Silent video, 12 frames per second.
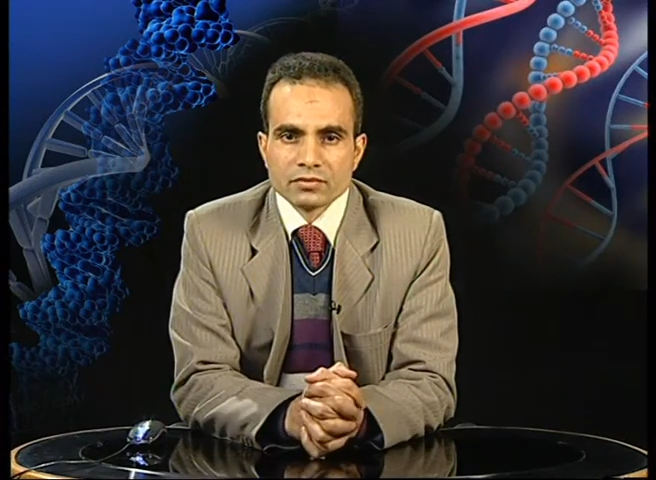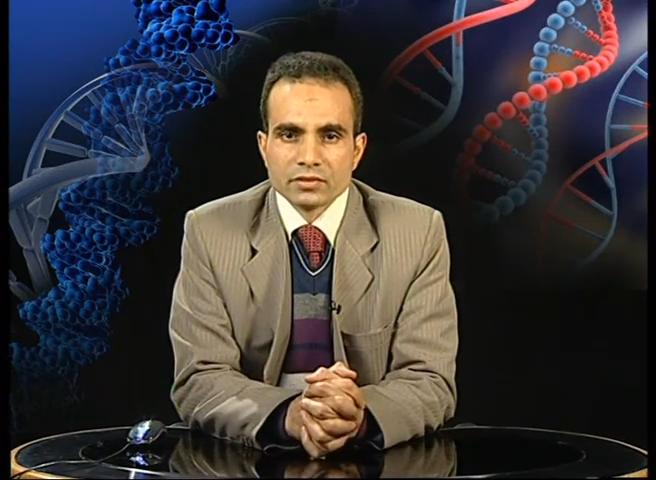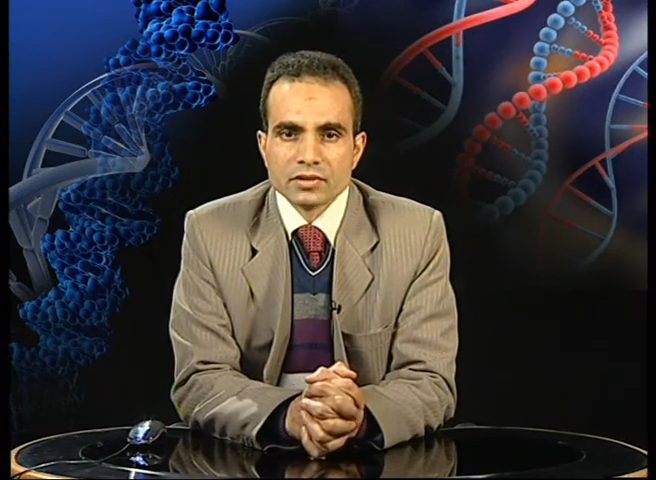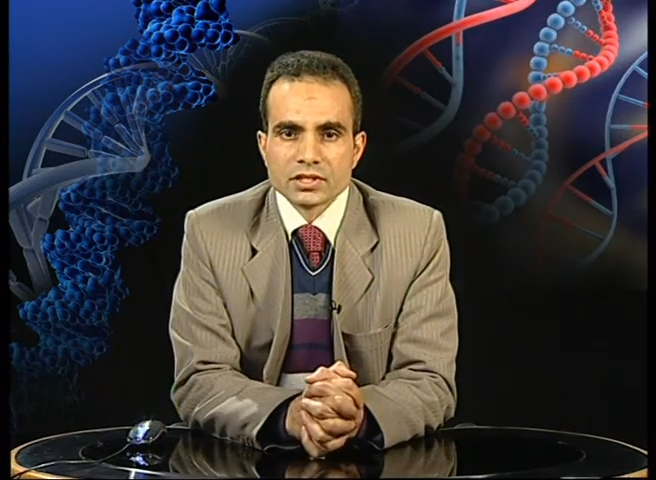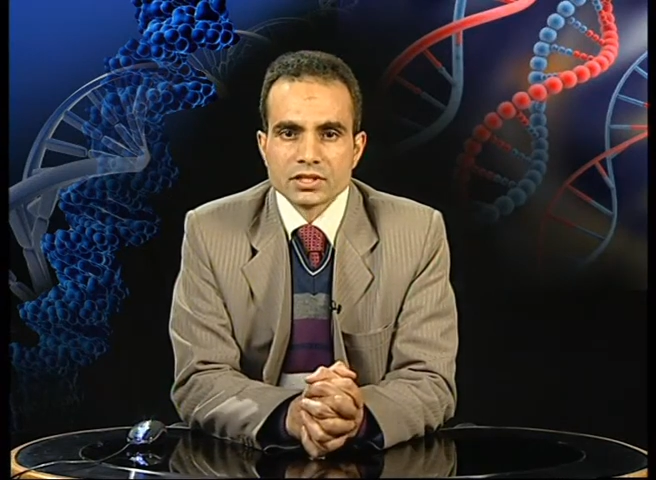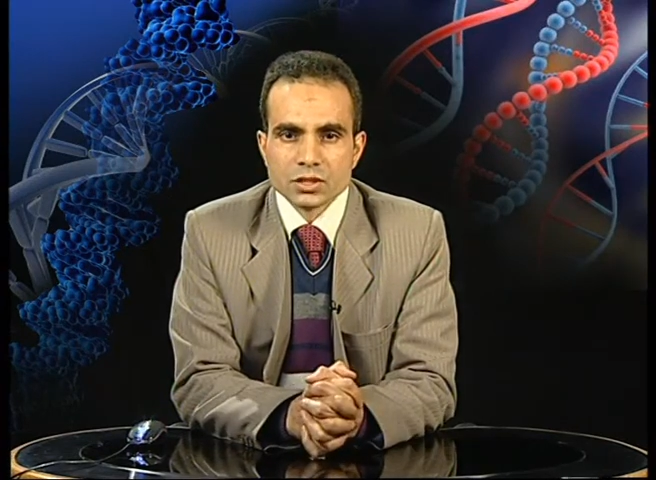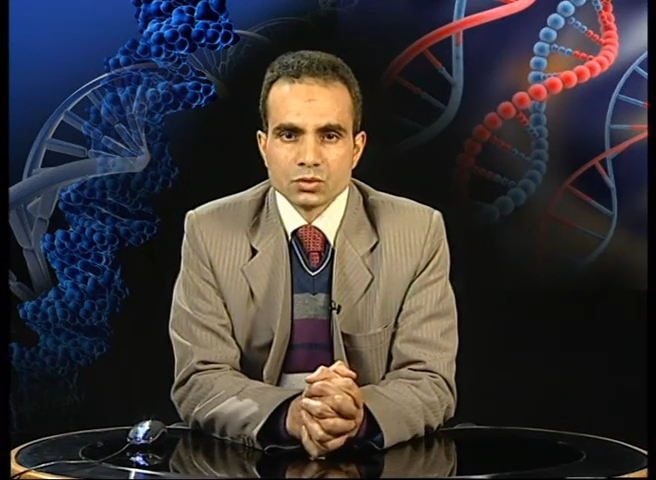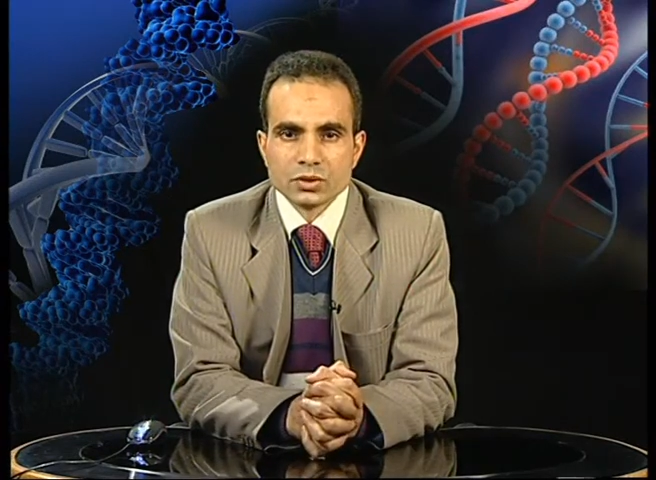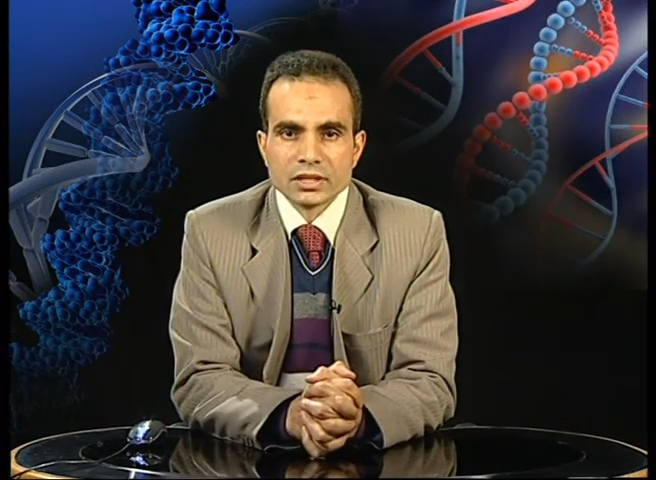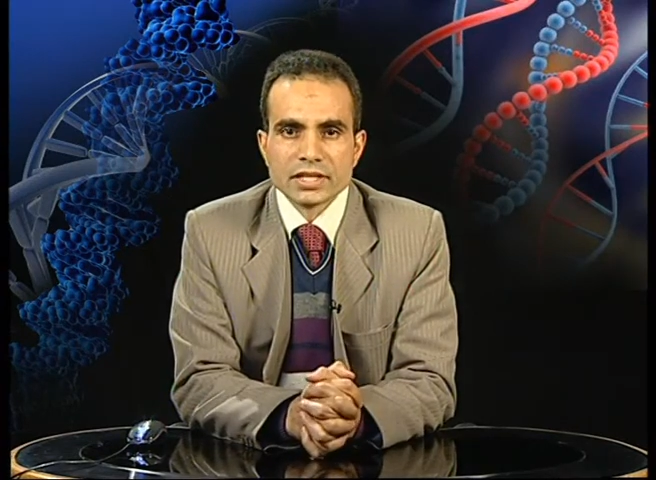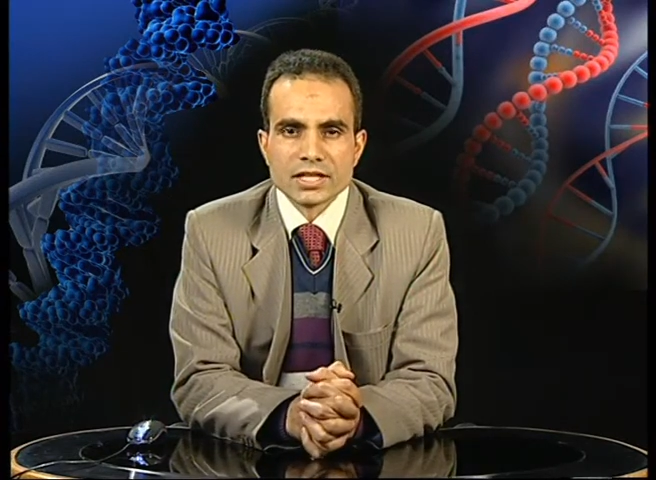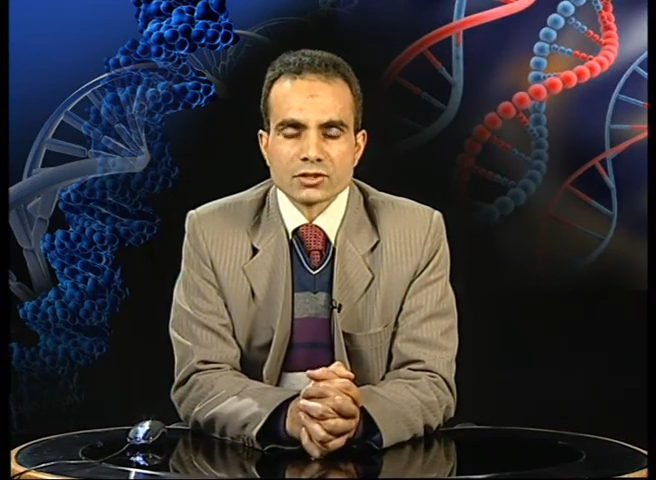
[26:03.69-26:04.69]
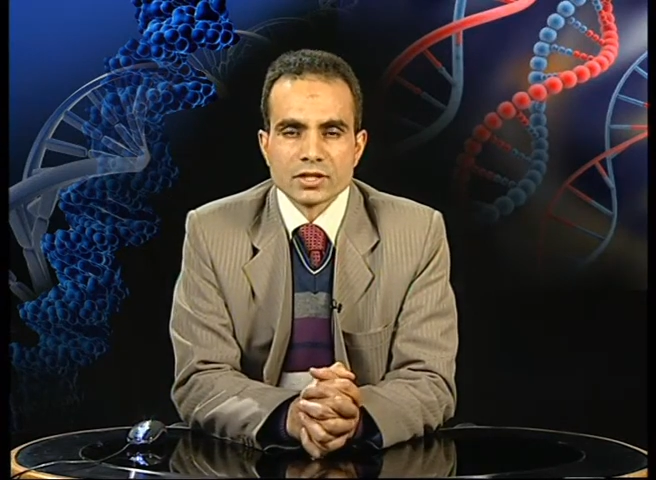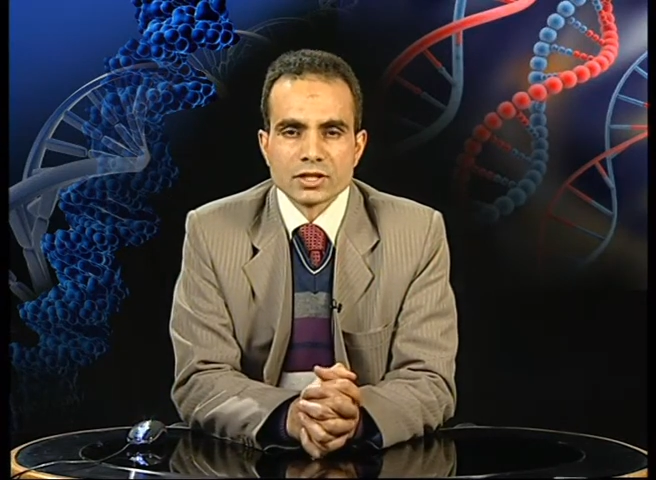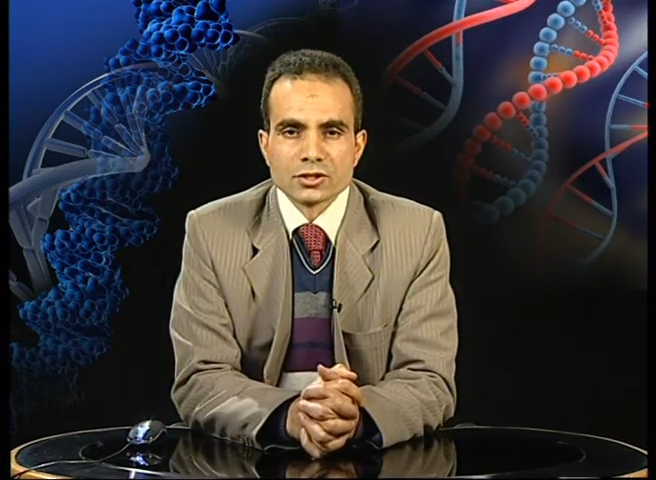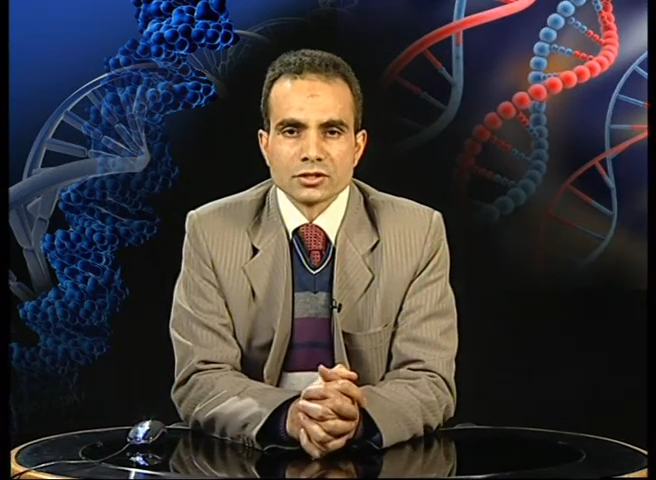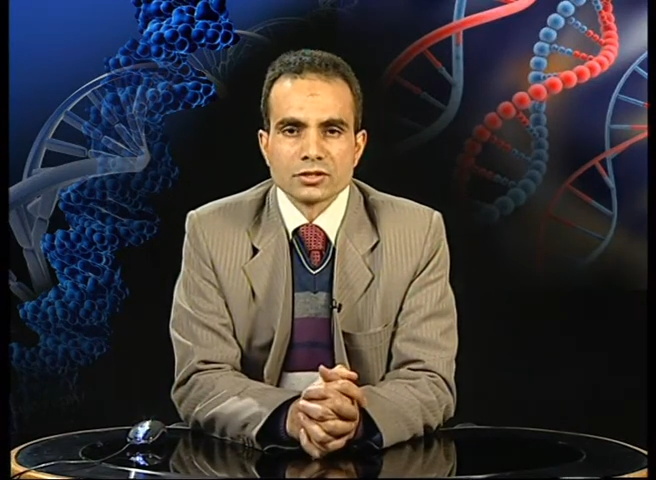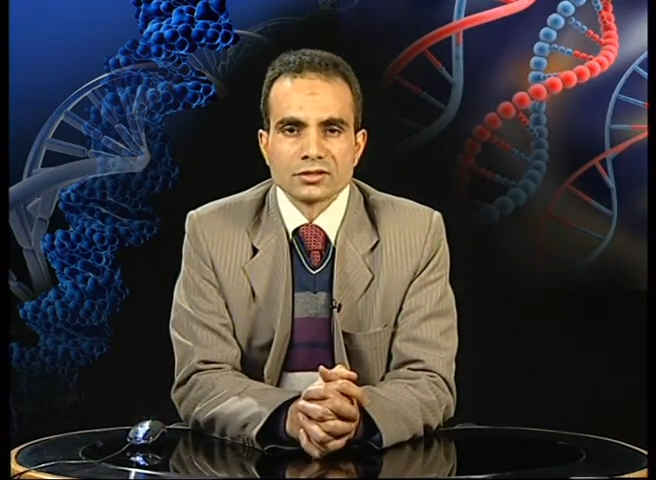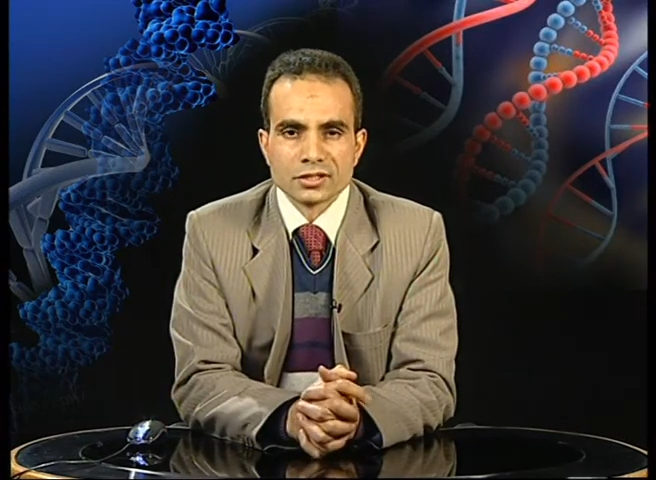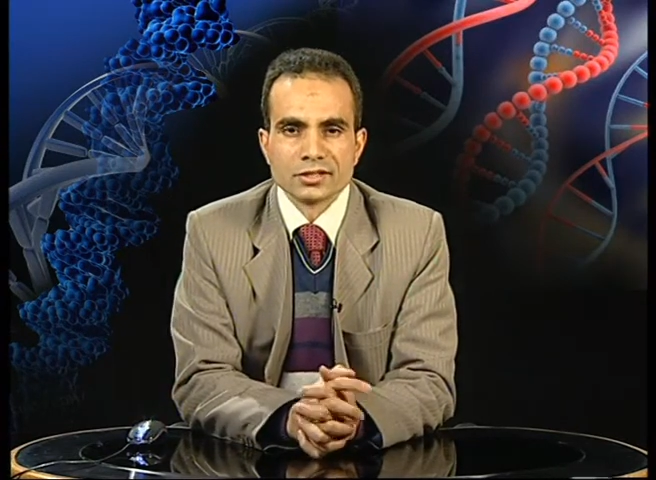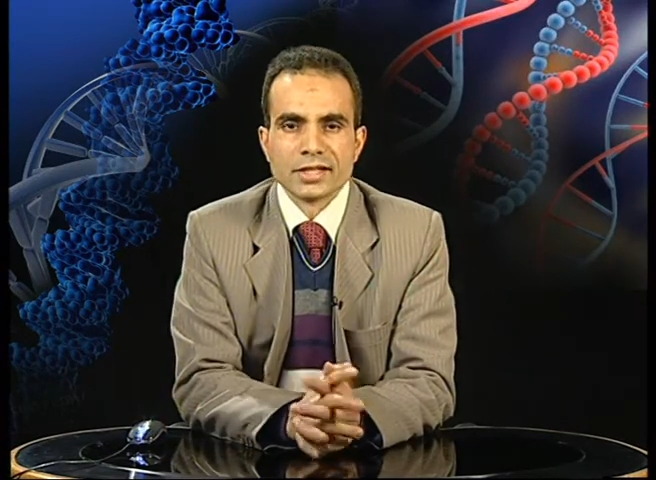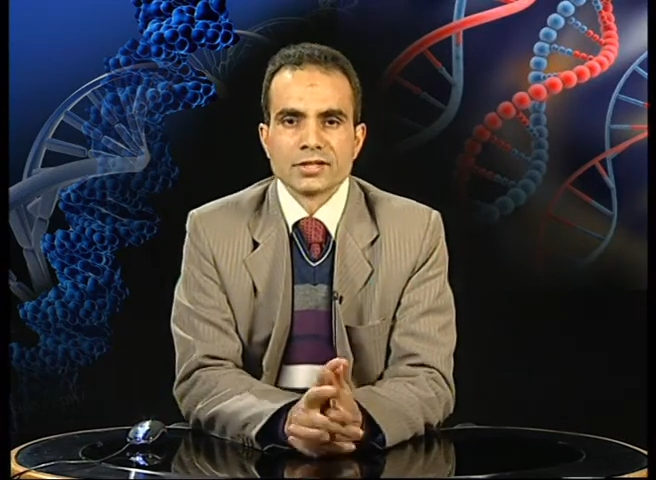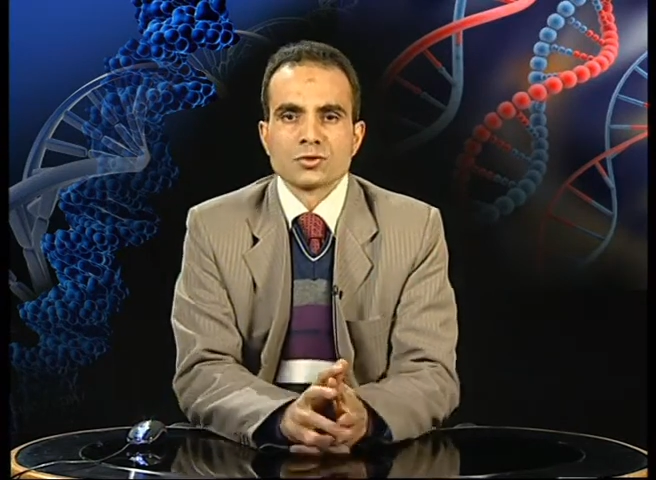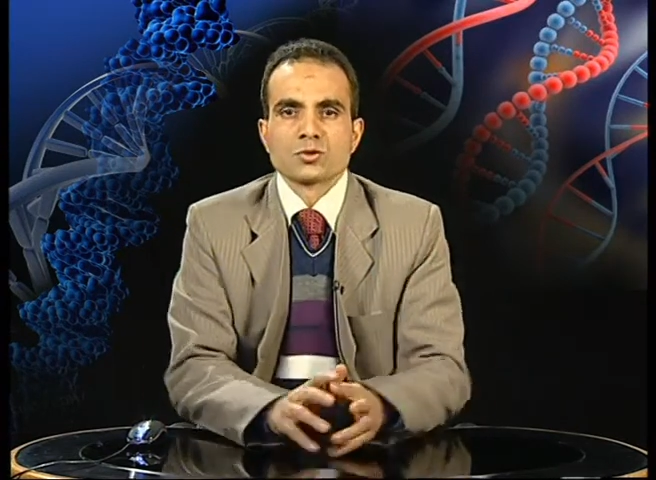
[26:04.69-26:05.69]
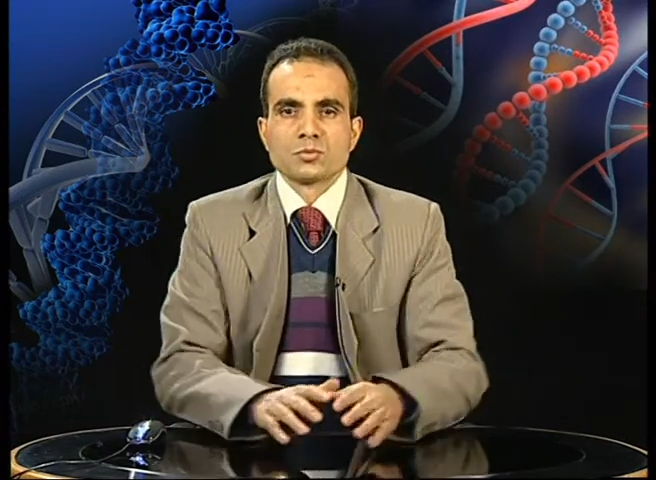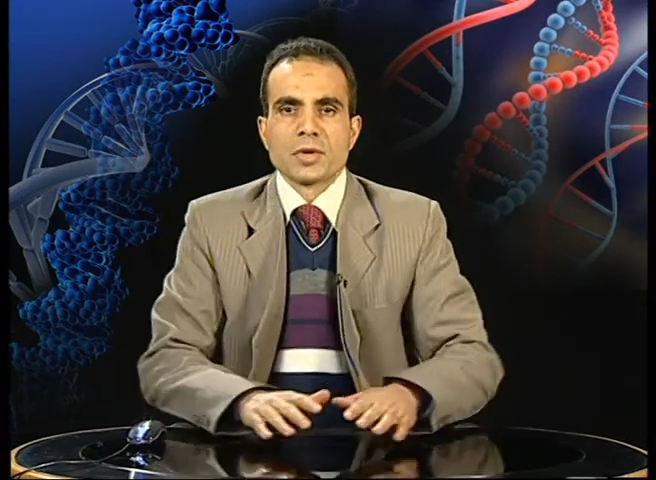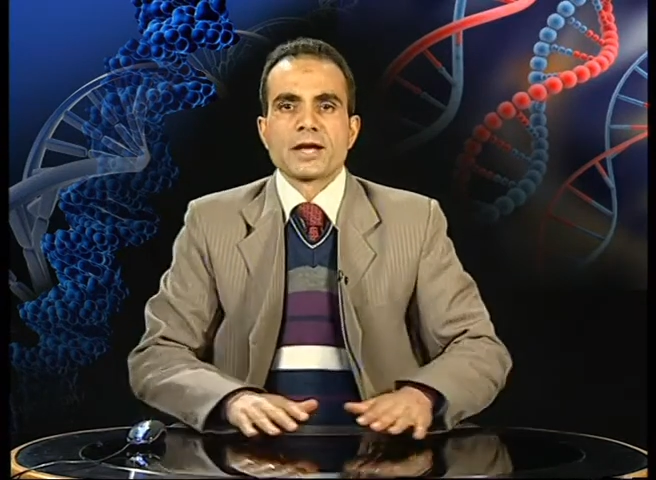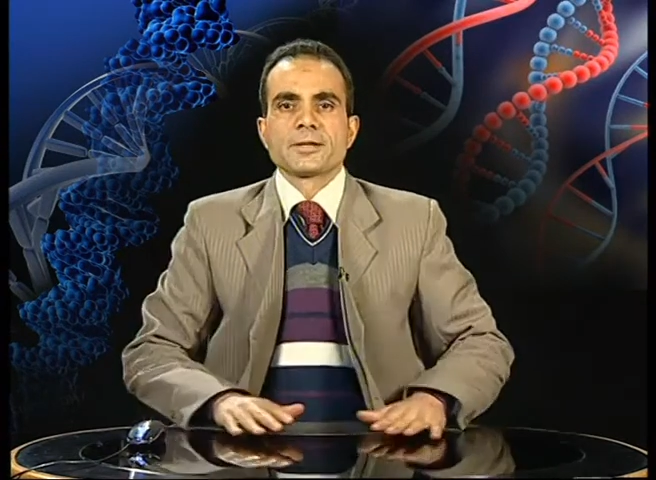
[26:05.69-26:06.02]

we will see you in the next lecture. Till then, goodbye.